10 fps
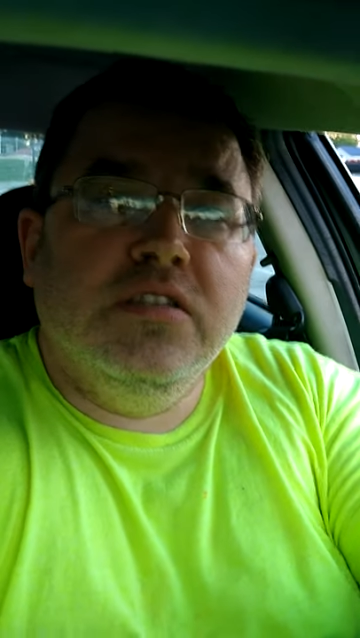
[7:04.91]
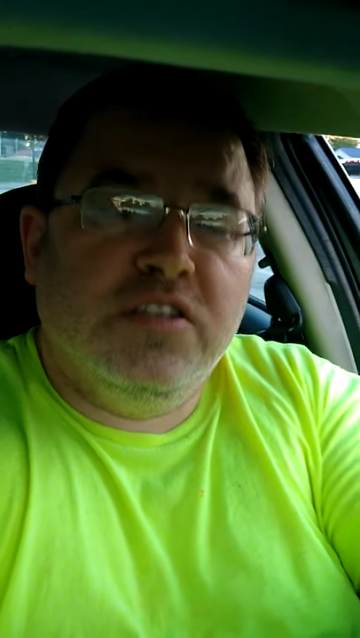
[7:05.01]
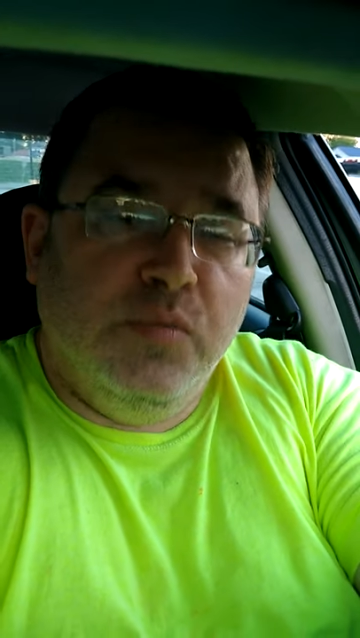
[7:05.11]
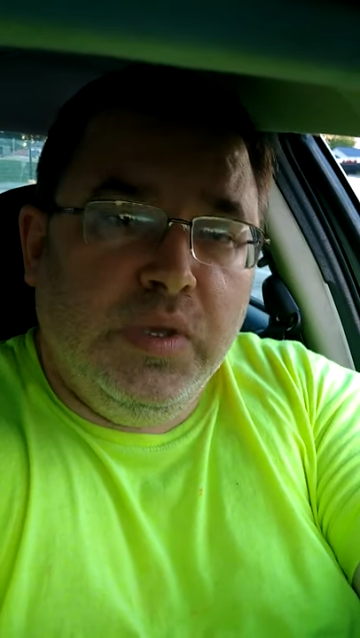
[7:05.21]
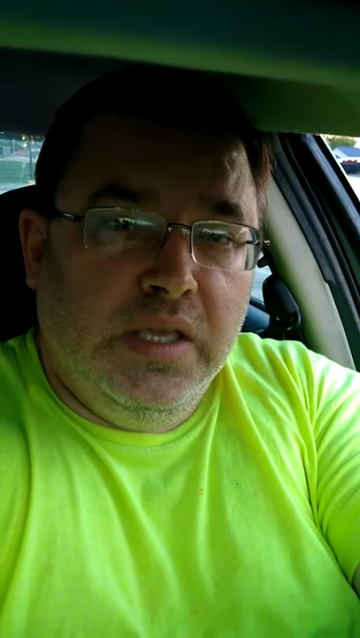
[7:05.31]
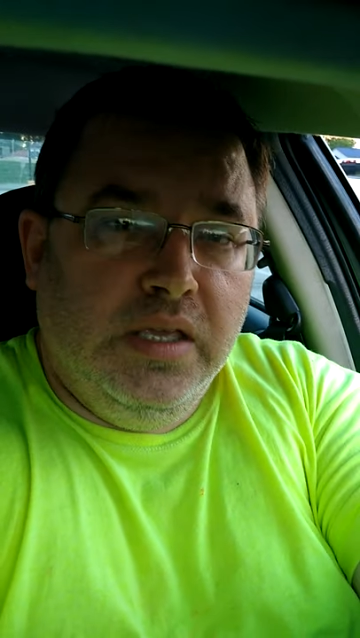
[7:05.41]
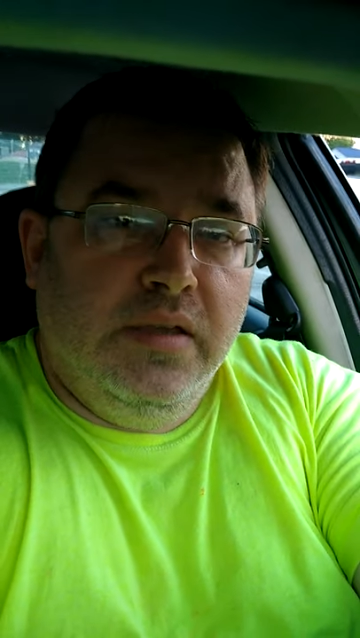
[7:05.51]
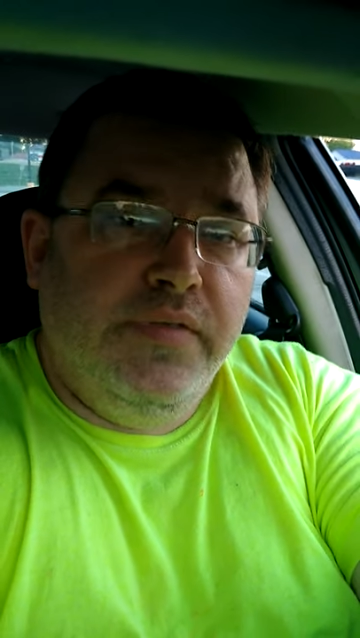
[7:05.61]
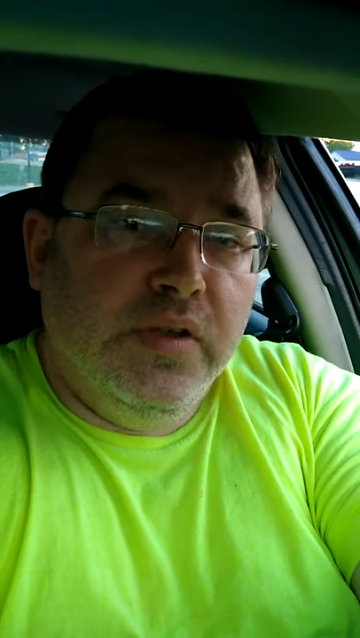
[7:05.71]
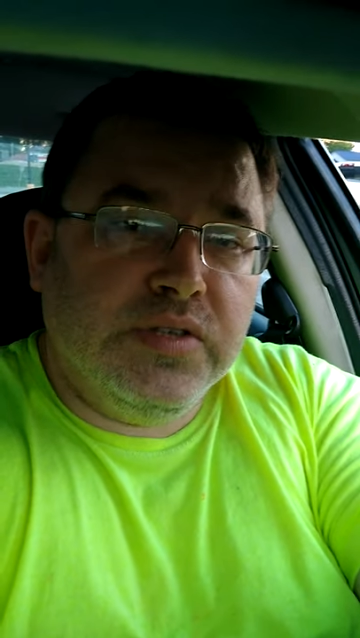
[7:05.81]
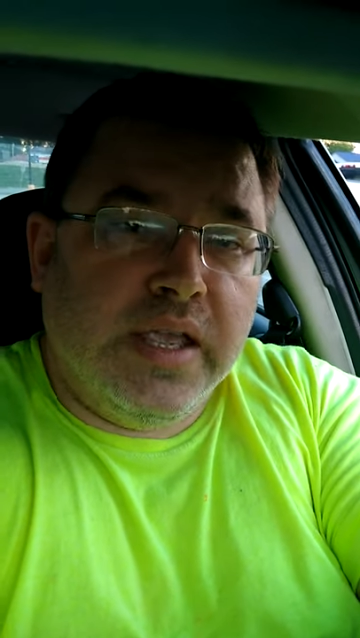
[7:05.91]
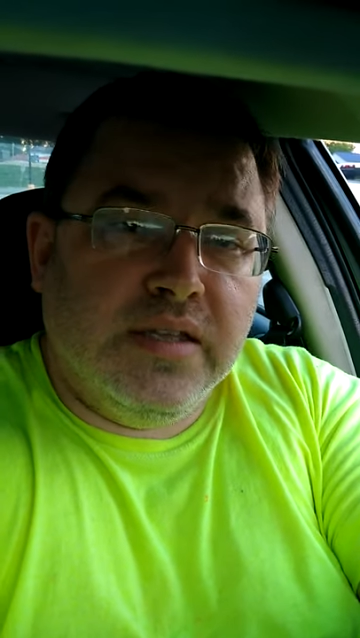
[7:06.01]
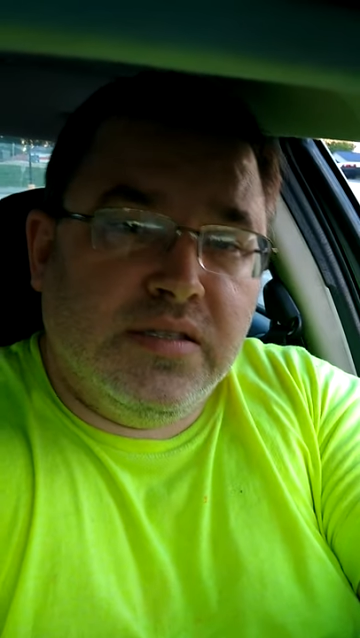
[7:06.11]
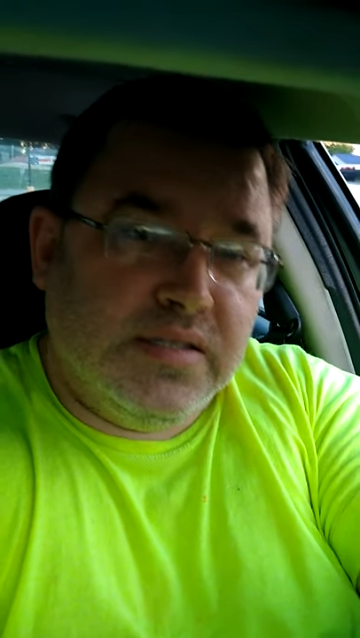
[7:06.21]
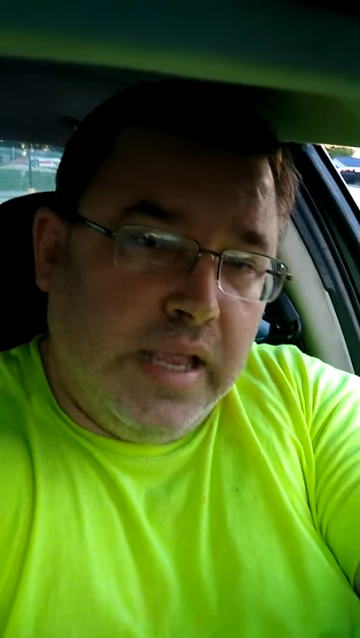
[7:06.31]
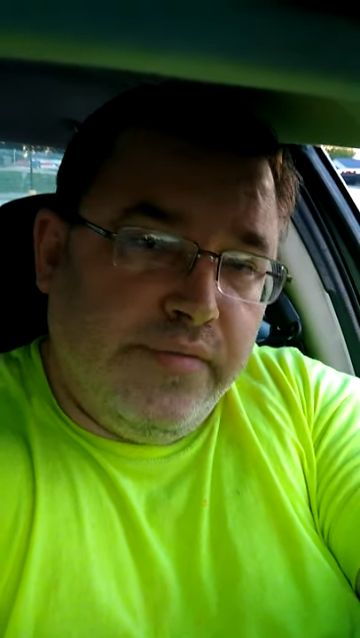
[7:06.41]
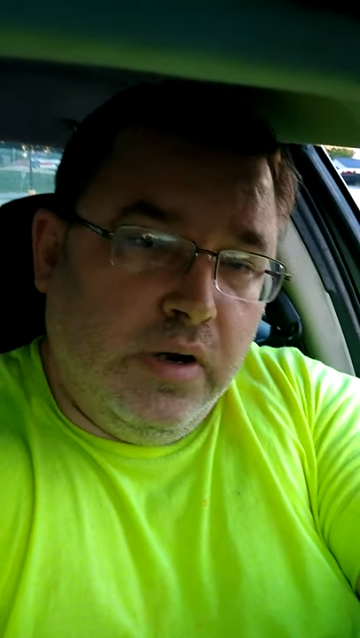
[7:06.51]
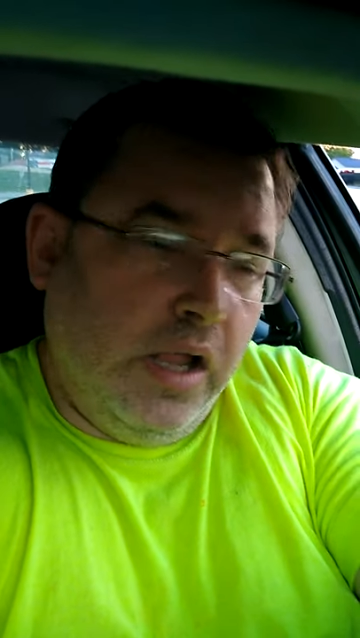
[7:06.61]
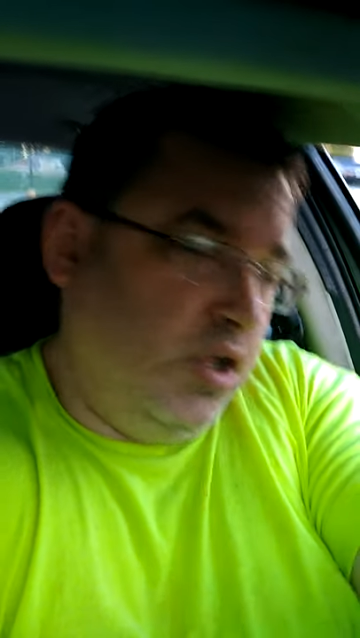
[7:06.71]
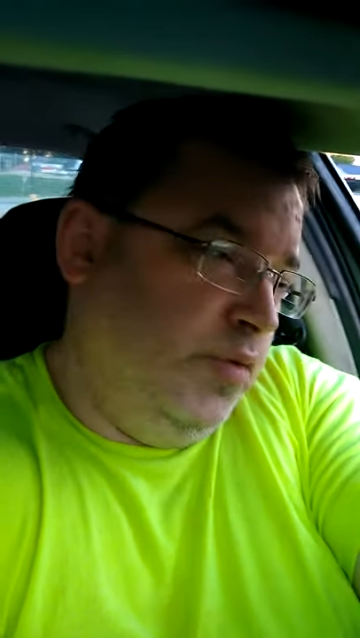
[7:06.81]
To me, it feels like it's
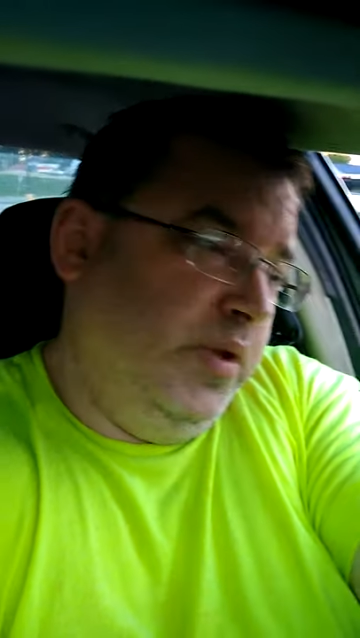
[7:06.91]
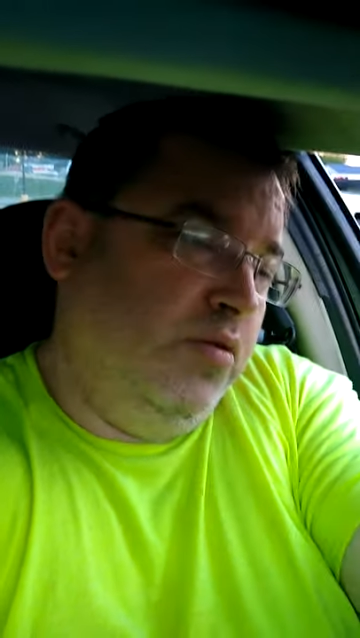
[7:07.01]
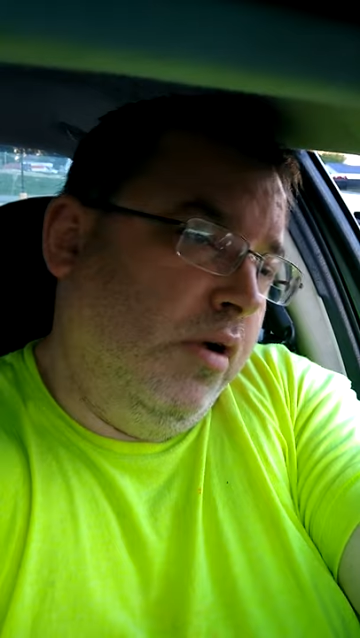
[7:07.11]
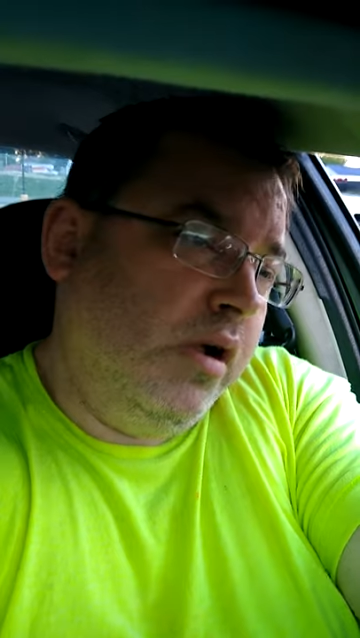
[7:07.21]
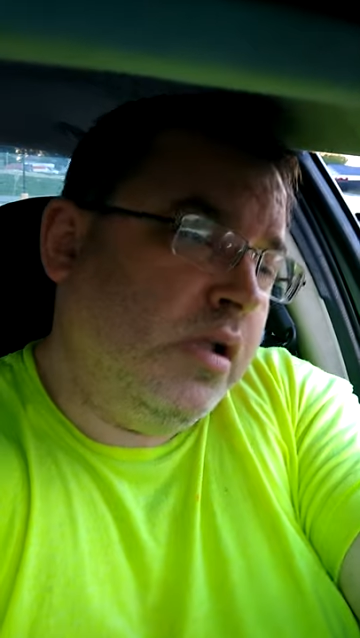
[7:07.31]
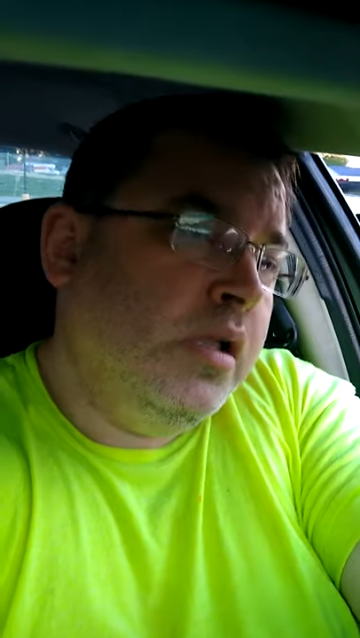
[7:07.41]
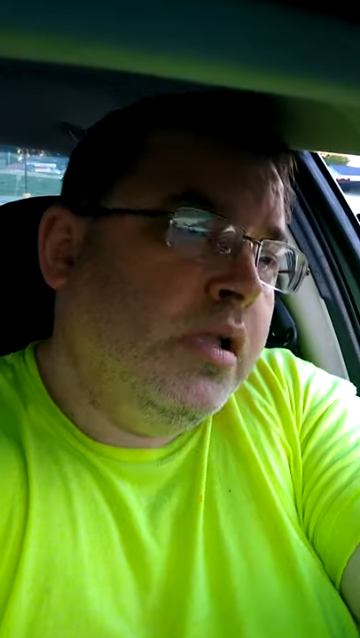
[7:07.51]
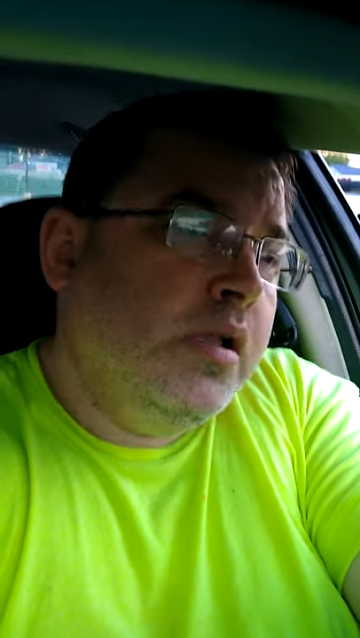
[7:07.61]
safer. I could be wrong,